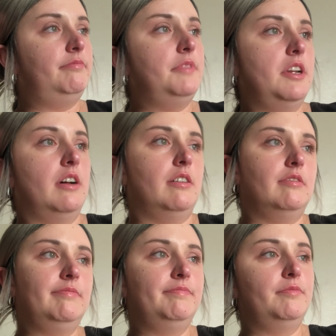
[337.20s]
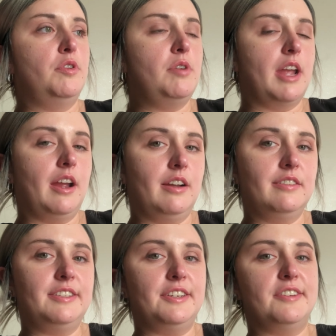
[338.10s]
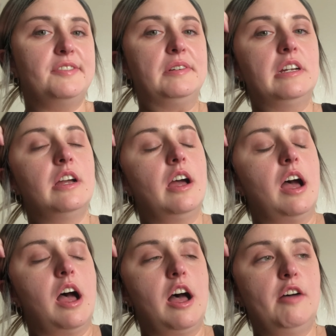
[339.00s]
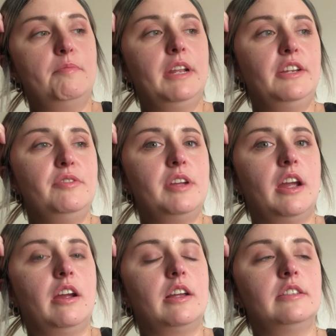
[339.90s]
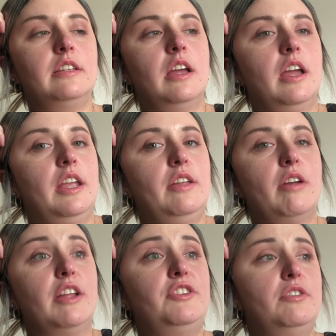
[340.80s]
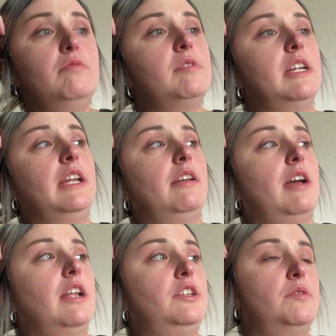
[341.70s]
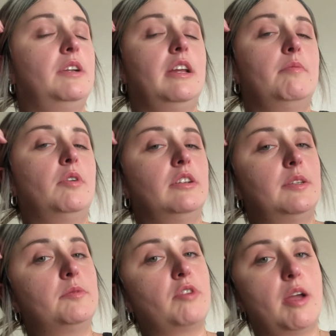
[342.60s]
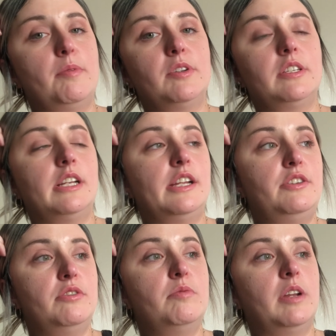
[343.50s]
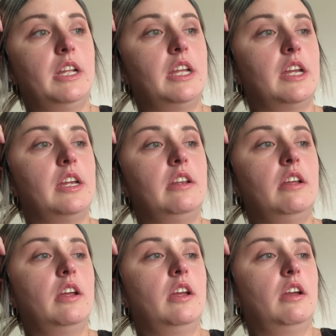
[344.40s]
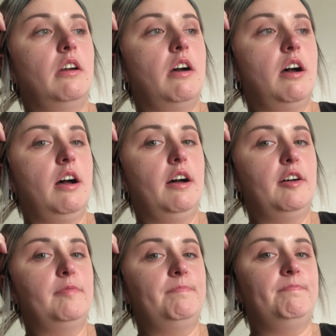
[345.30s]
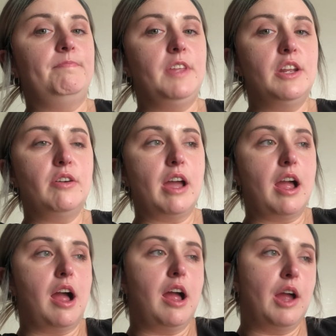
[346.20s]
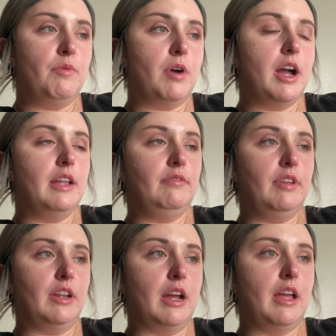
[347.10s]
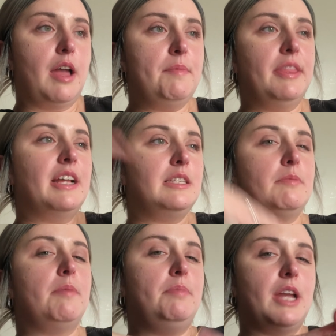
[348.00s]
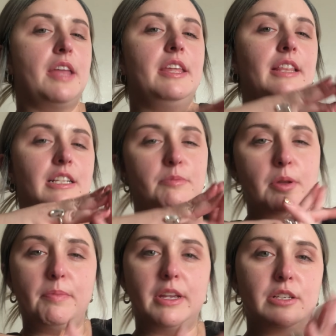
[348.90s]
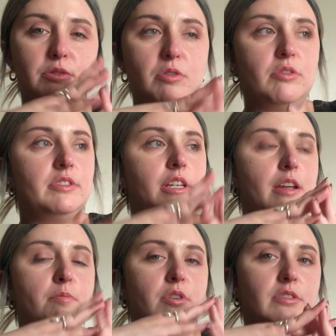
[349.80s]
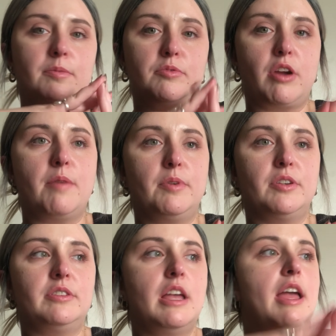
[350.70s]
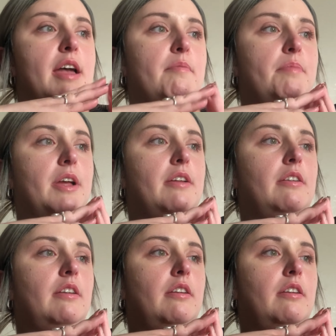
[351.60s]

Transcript: you know, who cares, you know, um, but I do care because, you know, I do want to get, I do want to get more subscribers and I do want to get, um, you know, I, I want, yeah I mean, that's my big, I think that's my biggest goal is to get more subscribers, but